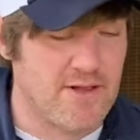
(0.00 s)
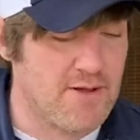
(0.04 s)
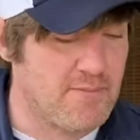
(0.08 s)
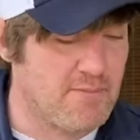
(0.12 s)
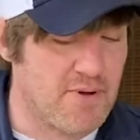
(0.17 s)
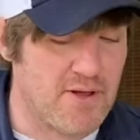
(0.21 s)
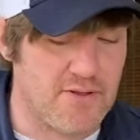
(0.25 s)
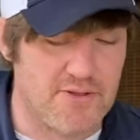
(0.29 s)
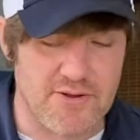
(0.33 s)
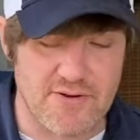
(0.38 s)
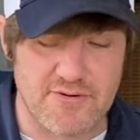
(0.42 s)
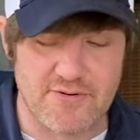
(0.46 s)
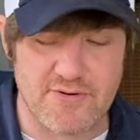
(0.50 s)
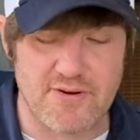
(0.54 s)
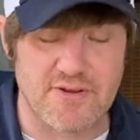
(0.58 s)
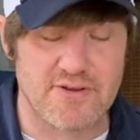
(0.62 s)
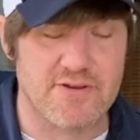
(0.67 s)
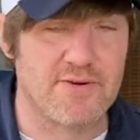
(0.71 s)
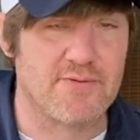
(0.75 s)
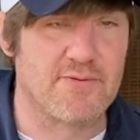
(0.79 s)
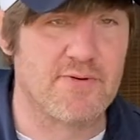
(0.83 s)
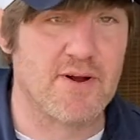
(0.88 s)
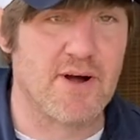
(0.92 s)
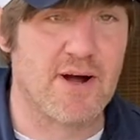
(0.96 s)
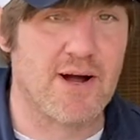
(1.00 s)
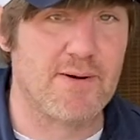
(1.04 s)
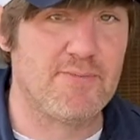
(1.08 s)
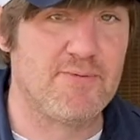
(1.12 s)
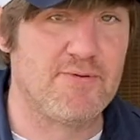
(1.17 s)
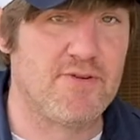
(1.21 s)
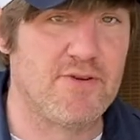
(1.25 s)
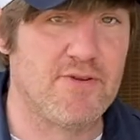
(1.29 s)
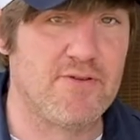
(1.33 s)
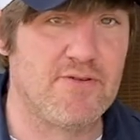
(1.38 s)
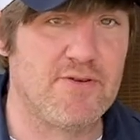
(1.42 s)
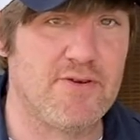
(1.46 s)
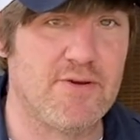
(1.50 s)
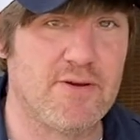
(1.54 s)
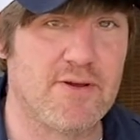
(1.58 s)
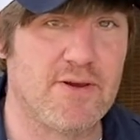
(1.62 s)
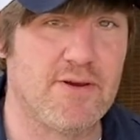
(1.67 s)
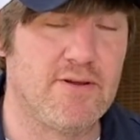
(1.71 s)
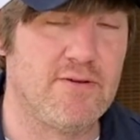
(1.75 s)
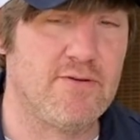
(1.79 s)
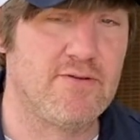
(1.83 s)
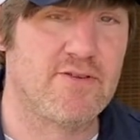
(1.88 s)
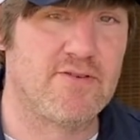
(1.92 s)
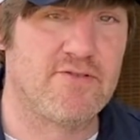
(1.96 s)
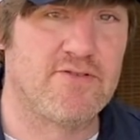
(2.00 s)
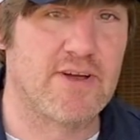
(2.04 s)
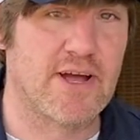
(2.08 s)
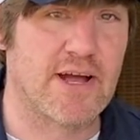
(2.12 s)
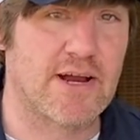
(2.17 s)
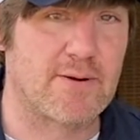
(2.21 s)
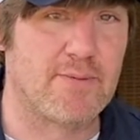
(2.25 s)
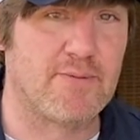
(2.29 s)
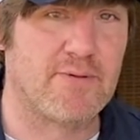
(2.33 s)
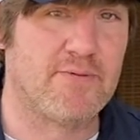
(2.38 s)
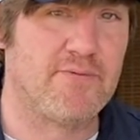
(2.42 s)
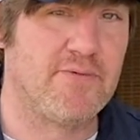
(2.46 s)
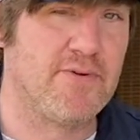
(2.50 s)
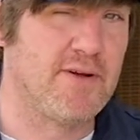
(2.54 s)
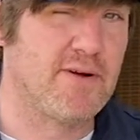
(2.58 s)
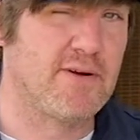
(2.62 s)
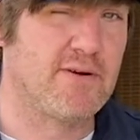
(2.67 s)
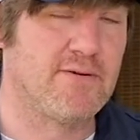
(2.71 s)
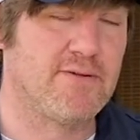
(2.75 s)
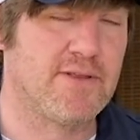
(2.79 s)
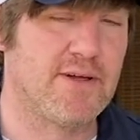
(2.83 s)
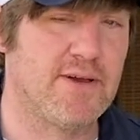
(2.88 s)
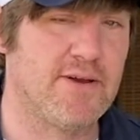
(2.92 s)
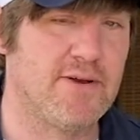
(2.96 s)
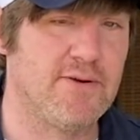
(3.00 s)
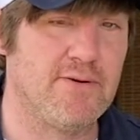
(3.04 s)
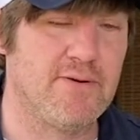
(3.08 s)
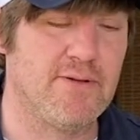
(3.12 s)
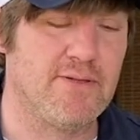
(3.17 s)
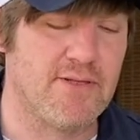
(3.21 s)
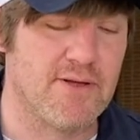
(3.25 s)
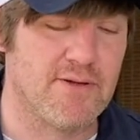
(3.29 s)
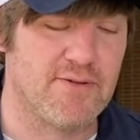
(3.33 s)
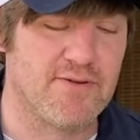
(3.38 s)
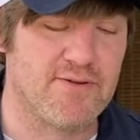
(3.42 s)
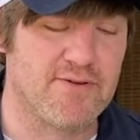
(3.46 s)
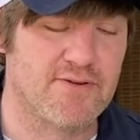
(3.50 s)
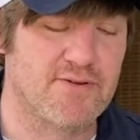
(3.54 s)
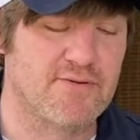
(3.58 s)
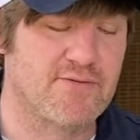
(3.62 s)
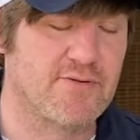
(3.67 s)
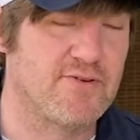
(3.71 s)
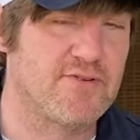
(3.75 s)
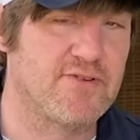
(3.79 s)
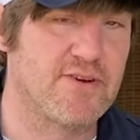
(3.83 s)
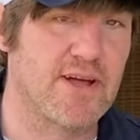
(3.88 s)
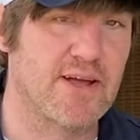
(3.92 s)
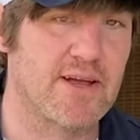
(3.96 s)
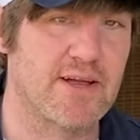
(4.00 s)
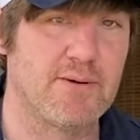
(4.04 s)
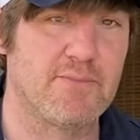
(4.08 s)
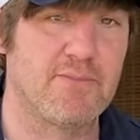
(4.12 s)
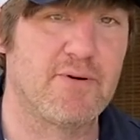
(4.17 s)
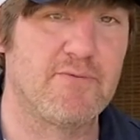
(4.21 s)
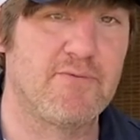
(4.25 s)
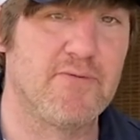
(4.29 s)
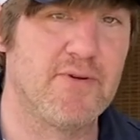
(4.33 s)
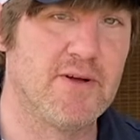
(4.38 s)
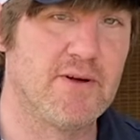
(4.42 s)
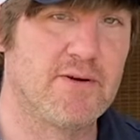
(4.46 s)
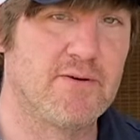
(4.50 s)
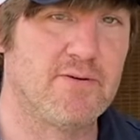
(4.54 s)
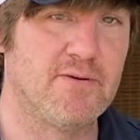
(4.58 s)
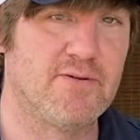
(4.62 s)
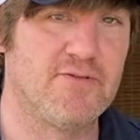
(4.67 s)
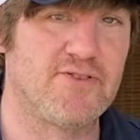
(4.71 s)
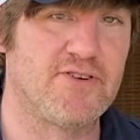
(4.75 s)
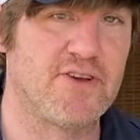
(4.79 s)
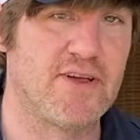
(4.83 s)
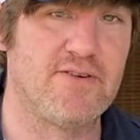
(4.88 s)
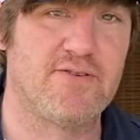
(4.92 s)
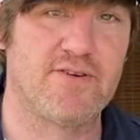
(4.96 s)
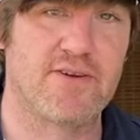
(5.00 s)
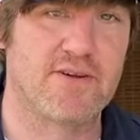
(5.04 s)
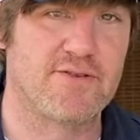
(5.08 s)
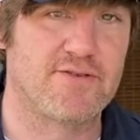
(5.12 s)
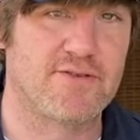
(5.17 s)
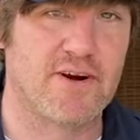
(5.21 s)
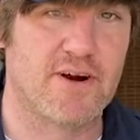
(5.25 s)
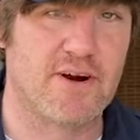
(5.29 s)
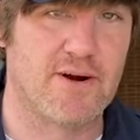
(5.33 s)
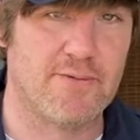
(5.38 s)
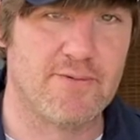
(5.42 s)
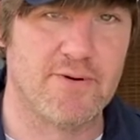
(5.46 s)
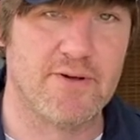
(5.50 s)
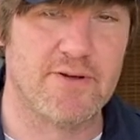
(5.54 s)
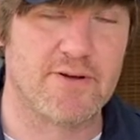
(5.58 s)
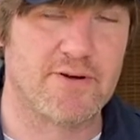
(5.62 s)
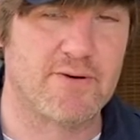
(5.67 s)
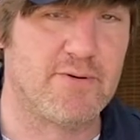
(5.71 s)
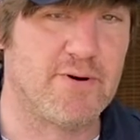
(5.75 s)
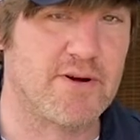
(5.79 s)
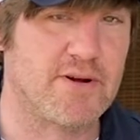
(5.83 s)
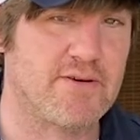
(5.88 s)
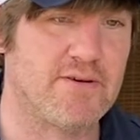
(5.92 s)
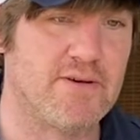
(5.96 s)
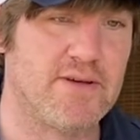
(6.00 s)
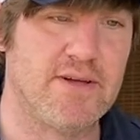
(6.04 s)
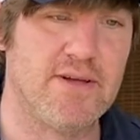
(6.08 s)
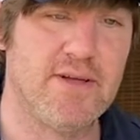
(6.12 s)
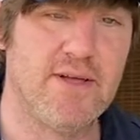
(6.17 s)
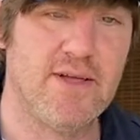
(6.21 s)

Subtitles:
But these are the different options you can use to jack up the vehicle. Now this is for jacking up a vehicle and changing a tire really quickly.